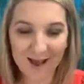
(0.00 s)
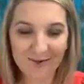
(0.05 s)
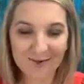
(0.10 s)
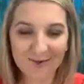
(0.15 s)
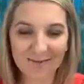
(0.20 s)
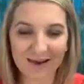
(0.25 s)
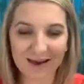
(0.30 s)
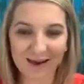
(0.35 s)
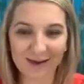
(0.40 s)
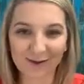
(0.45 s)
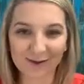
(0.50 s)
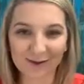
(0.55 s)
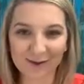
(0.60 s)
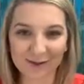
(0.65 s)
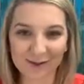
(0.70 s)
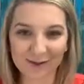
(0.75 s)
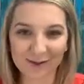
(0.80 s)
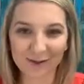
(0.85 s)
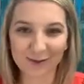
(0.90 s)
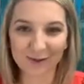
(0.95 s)
But I
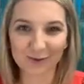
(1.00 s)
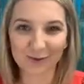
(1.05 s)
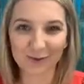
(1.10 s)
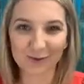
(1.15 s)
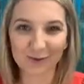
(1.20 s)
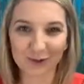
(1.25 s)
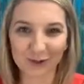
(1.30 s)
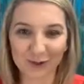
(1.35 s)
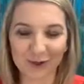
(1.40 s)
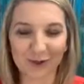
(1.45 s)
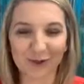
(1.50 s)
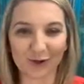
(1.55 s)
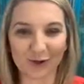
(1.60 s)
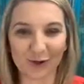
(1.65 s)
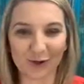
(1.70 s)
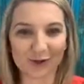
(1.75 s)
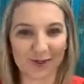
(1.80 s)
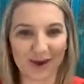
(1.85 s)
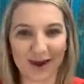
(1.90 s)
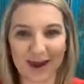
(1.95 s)
also want you to
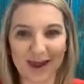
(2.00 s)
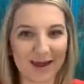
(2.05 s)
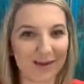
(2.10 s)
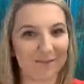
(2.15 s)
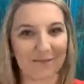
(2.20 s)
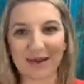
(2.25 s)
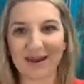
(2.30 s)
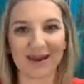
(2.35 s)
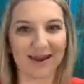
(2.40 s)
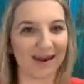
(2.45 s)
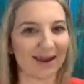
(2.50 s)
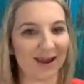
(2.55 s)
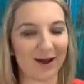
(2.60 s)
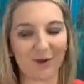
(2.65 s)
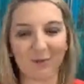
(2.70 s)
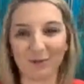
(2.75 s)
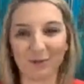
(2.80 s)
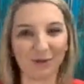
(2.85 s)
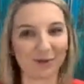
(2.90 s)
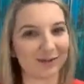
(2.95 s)
know that I am here to
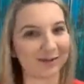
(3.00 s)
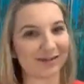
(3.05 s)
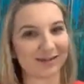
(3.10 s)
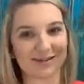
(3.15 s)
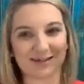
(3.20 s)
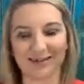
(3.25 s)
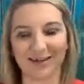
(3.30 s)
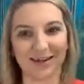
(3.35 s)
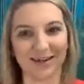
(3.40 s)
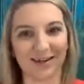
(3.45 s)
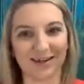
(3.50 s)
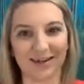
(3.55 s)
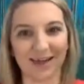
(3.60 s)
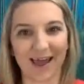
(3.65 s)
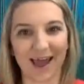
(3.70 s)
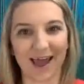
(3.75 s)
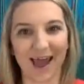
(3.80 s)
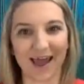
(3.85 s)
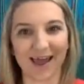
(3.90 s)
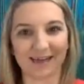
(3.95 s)
help you succeed,
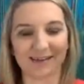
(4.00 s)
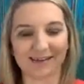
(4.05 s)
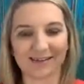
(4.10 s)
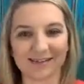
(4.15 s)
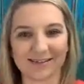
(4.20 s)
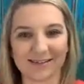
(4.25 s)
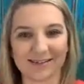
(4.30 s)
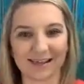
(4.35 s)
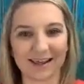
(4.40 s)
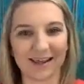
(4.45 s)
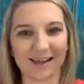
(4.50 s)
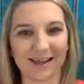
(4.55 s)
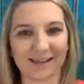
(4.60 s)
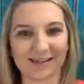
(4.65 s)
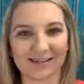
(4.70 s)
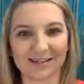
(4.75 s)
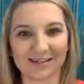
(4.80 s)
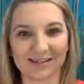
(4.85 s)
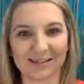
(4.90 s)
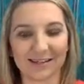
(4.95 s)
and
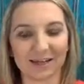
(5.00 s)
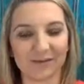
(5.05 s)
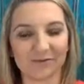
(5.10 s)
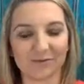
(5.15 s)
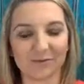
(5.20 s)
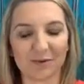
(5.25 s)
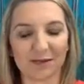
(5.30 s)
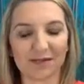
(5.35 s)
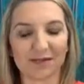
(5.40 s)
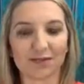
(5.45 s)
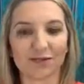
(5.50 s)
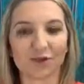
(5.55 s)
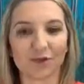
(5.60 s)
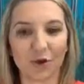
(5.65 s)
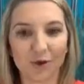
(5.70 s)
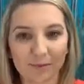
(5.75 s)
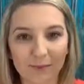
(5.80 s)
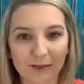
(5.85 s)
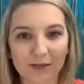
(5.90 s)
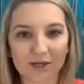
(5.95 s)
it gives me
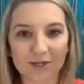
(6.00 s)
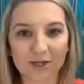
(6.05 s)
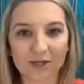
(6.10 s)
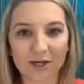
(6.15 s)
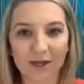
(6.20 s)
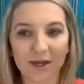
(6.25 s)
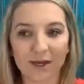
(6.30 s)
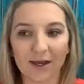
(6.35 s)
so much